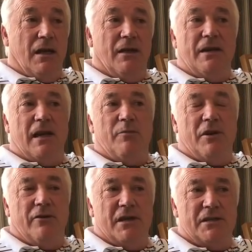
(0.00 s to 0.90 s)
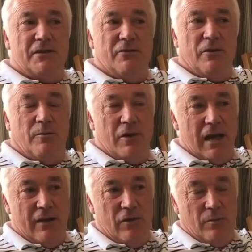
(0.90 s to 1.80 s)
And then I progressed to a
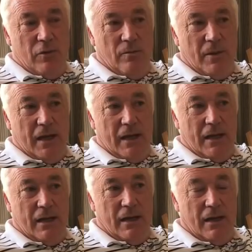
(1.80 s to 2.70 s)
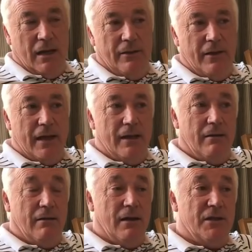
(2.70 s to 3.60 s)
private bookmaker. And
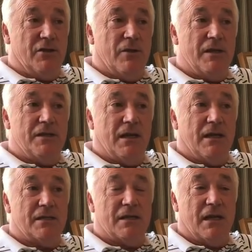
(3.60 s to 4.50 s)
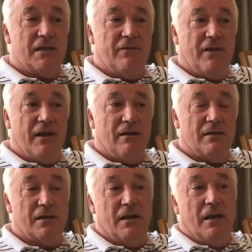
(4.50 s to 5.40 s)
then at 28, I started for
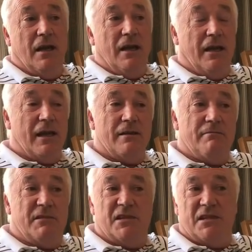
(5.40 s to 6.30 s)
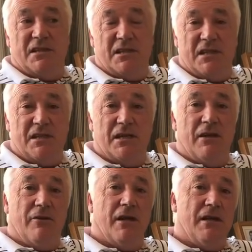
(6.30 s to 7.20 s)
Hills. And I had
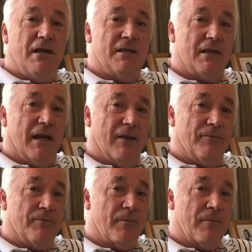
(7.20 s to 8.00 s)
16 great years there.